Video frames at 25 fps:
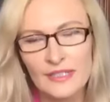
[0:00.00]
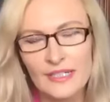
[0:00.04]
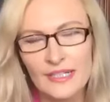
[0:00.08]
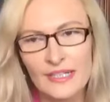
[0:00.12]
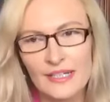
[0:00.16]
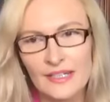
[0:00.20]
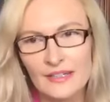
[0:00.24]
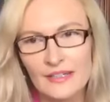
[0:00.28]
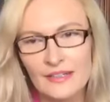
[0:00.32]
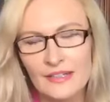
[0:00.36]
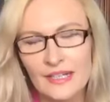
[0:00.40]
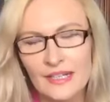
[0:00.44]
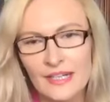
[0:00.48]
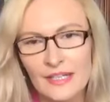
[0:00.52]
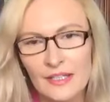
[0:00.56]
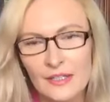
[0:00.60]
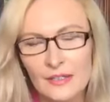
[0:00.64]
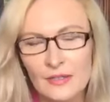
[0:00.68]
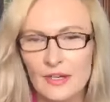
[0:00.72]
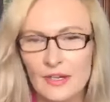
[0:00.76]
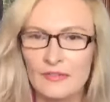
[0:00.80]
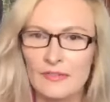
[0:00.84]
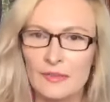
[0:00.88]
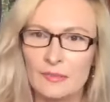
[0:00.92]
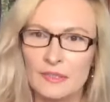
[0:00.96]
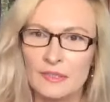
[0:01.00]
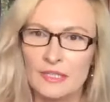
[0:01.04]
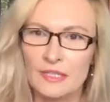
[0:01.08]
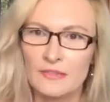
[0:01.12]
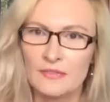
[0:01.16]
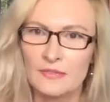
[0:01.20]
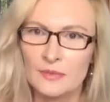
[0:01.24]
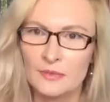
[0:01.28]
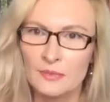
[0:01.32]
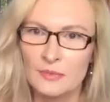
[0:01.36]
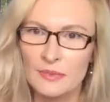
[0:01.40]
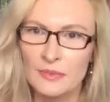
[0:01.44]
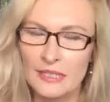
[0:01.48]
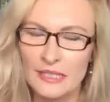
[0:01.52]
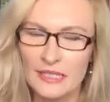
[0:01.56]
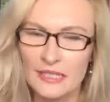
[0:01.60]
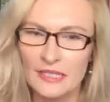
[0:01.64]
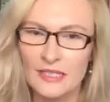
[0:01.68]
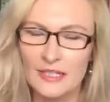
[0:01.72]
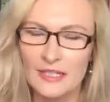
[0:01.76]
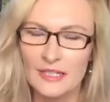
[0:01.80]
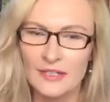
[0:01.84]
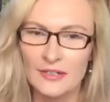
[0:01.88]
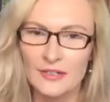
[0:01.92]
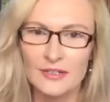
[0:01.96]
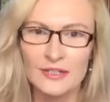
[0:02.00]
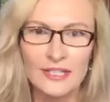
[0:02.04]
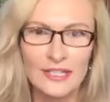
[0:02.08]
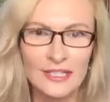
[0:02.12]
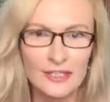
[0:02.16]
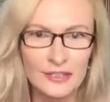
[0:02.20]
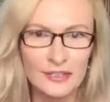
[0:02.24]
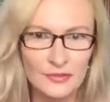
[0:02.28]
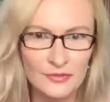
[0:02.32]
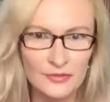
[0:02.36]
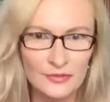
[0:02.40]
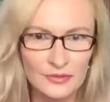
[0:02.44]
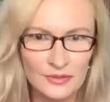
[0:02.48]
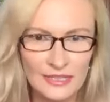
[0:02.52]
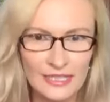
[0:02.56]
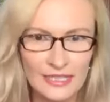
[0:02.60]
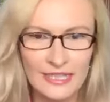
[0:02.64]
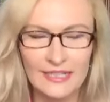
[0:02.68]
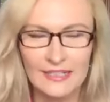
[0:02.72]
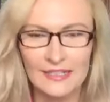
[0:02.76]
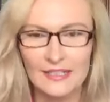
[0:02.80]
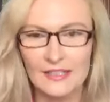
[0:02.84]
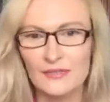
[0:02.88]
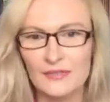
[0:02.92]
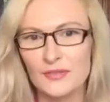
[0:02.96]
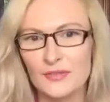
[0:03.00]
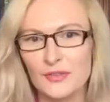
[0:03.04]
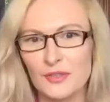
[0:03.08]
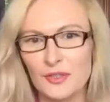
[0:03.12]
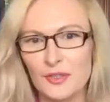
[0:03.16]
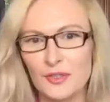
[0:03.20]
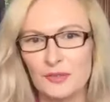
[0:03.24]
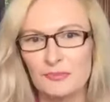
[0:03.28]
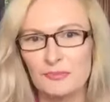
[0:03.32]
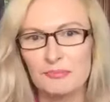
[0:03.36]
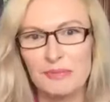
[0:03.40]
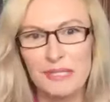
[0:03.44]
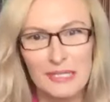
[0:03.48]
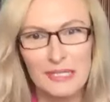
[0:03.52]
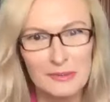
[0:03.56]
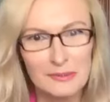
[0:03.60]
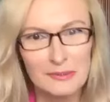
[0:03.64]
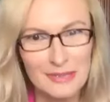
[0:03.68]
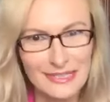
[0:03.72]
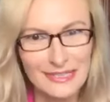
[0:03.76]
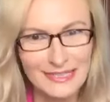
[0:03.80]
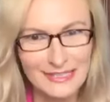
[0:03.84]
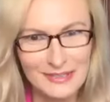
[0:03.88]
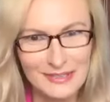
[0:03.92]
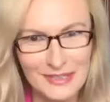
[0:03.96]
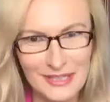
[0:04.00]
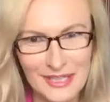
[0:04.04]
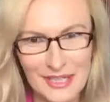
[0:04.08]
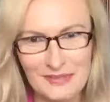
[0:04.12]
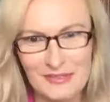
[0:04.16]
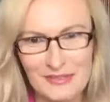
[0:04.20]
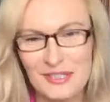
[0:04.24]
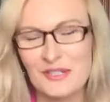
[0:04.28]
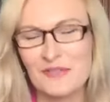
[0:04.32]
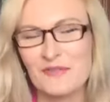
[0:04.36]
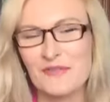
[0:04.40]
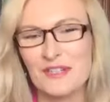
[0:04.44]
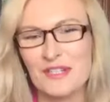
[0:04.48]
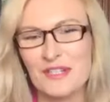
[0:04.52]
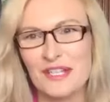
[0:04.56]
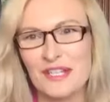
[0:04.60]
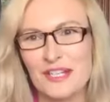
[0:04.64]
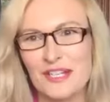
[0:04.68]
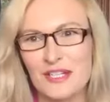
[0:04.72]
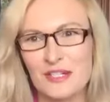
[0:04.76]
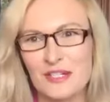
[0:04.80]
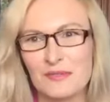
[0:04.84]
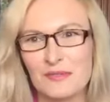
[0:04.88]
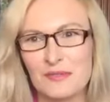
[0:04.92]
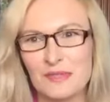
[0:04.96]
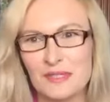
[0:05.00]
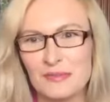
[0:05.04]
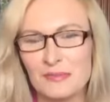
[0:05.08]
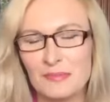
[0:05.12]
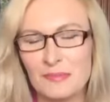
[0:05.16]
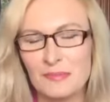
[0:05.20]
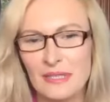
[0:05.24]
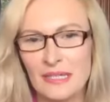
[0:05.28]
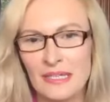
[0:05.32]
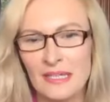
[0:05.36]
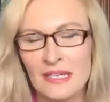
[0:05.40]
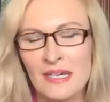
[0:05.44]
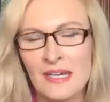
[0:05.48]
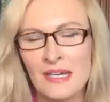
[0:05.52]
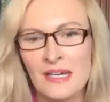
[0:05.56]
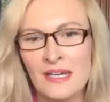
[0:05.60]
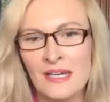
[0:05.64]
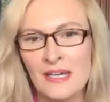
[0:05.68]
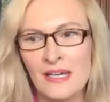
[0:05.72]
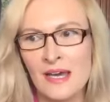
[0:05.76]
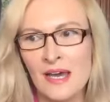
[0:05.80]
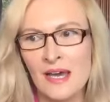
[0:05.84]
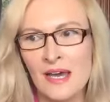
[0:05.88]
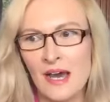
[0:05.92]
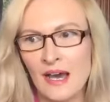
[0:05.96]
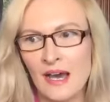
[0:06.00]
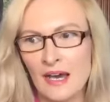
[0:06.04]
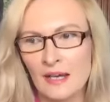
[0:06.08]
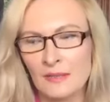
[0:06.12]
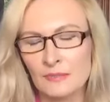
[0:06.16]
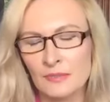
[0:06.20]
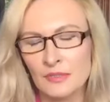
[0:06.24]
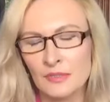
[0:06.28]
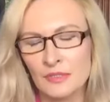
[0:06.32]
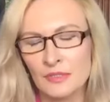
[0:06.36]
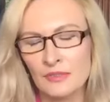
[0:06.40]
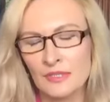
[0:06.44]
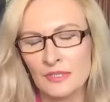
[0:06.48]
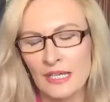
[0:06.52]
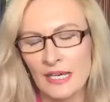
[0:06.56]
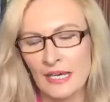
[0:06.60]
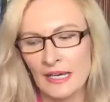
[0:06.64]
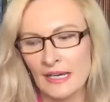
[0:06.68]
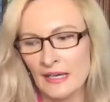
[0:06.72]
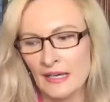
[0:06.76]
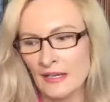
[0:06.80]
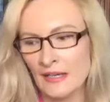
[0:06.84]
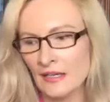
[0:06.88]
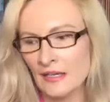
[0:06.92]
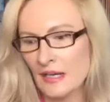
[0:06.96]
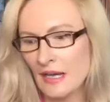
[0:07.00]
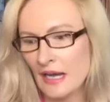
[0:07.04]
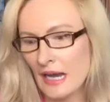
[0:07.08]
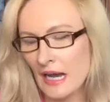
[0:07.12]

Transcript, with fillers: And thank you, everybody, for being here. Thank you, Katie, for being willing to have a conversation with me um, today.